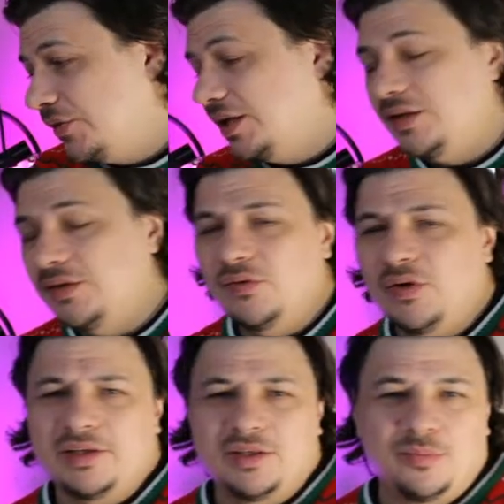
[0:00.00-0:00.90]
It
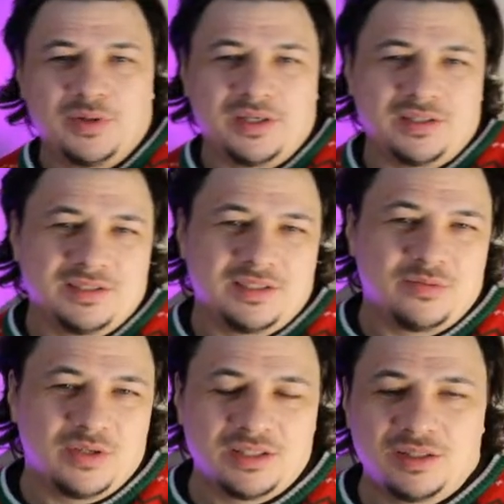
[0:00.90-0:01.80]
very depends. It
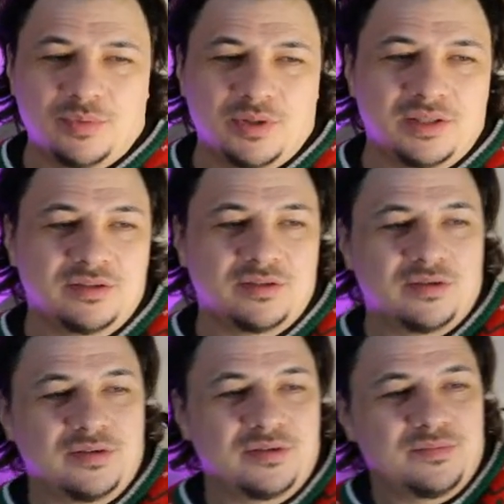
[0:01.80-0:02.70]
very depends
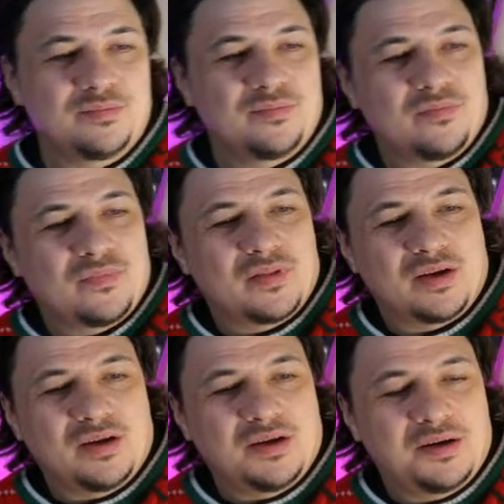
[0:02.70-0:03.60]

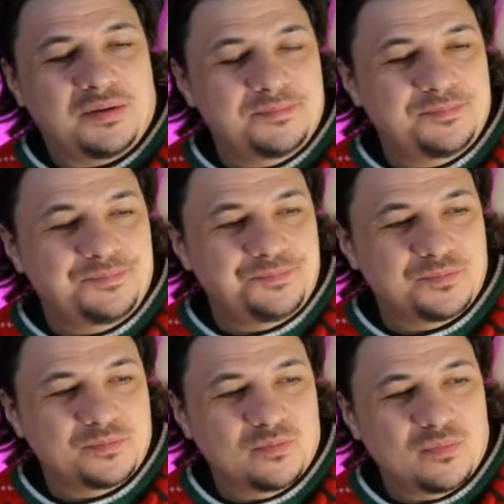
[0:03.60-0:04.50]
uh,
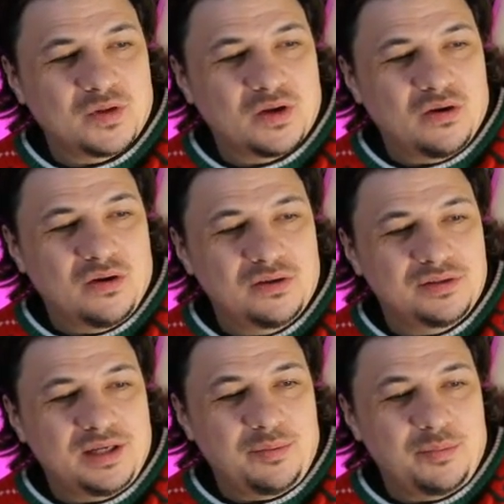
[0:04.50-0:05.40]
on
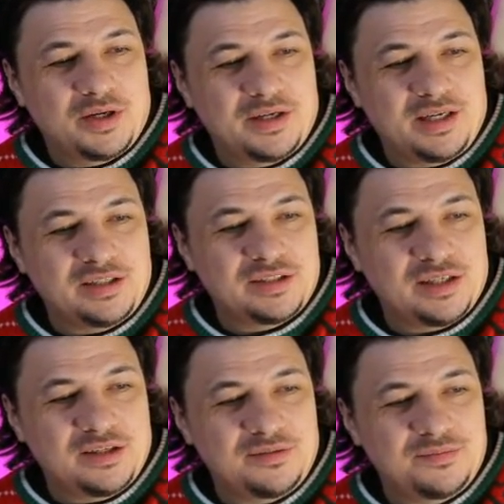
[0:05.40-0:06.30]

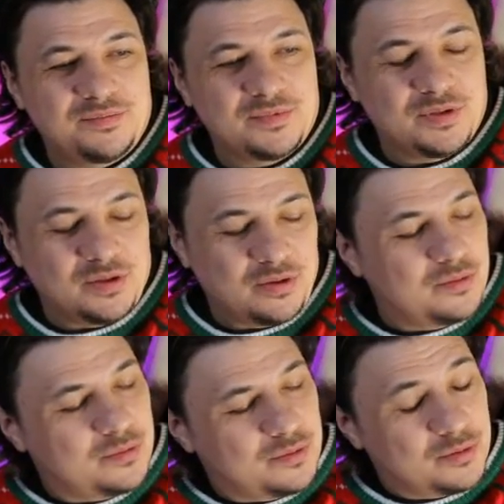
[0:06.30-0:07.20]
immigration,
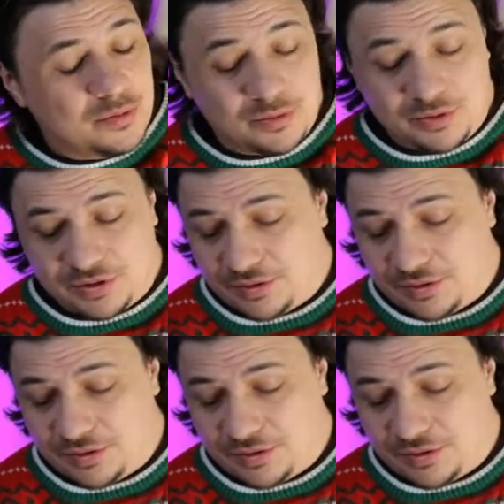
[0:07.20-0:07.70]
rules.